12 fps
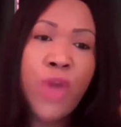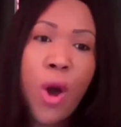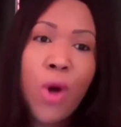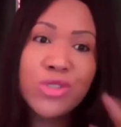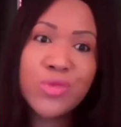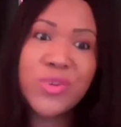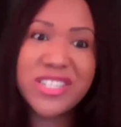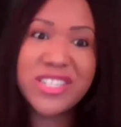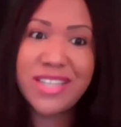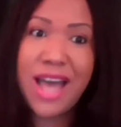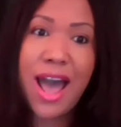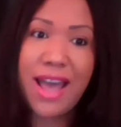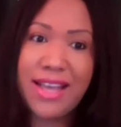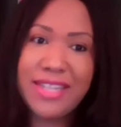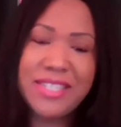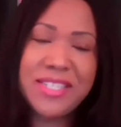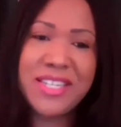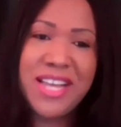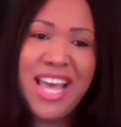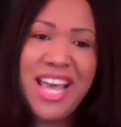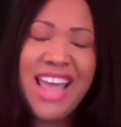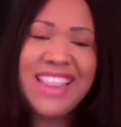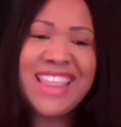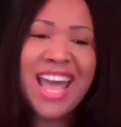Those were signs
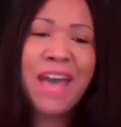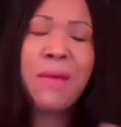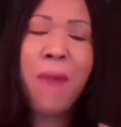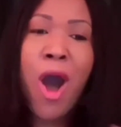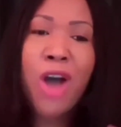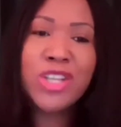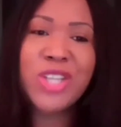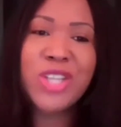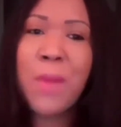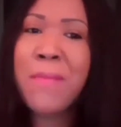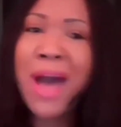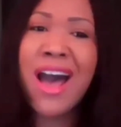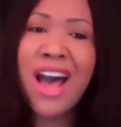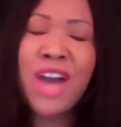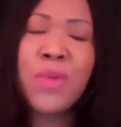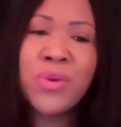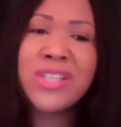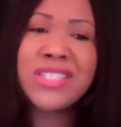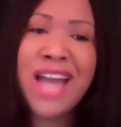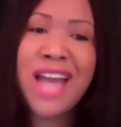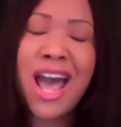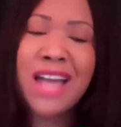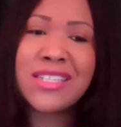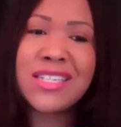that also my aunt was
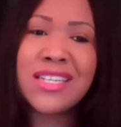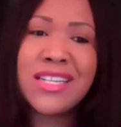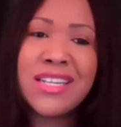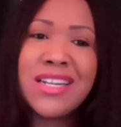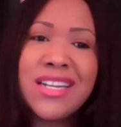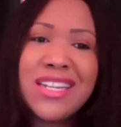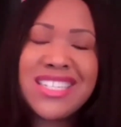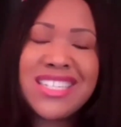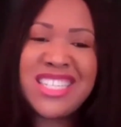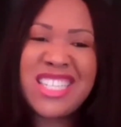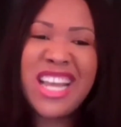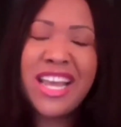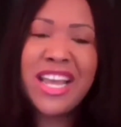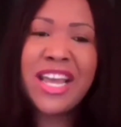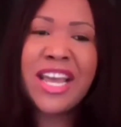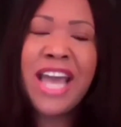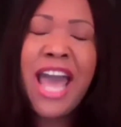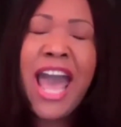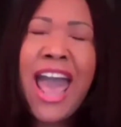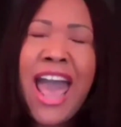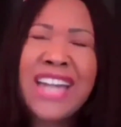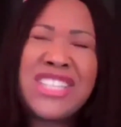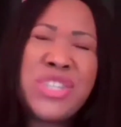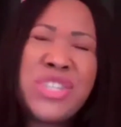not seeing,
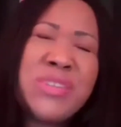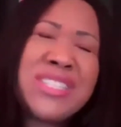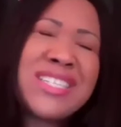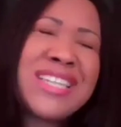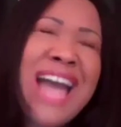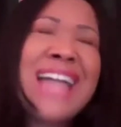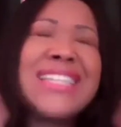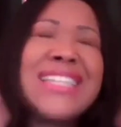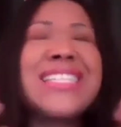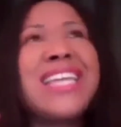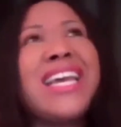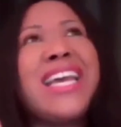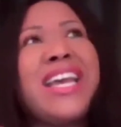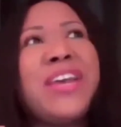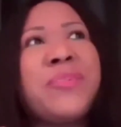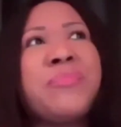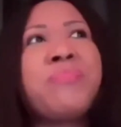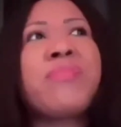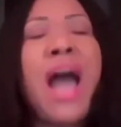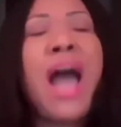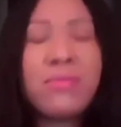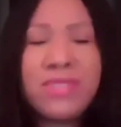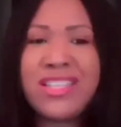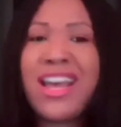and she was not seeing.
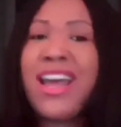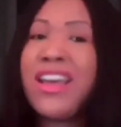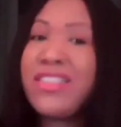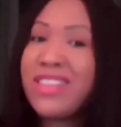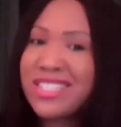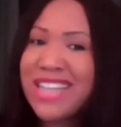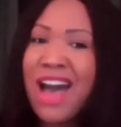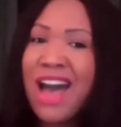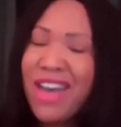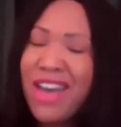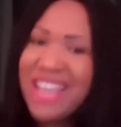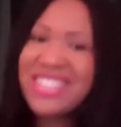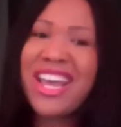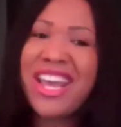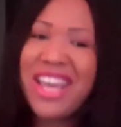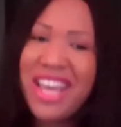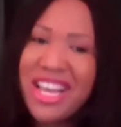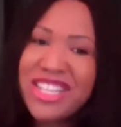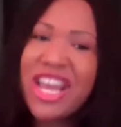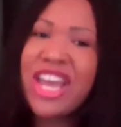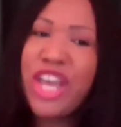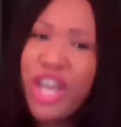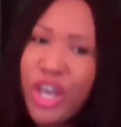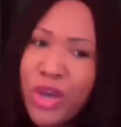I'm saying this now as
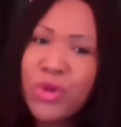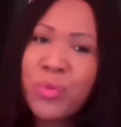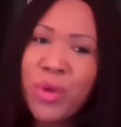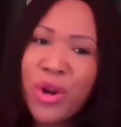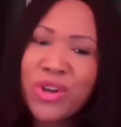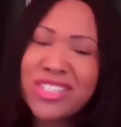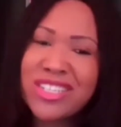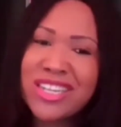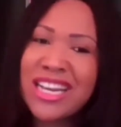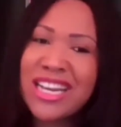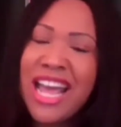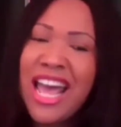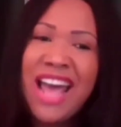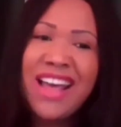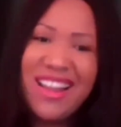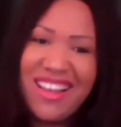a healed person.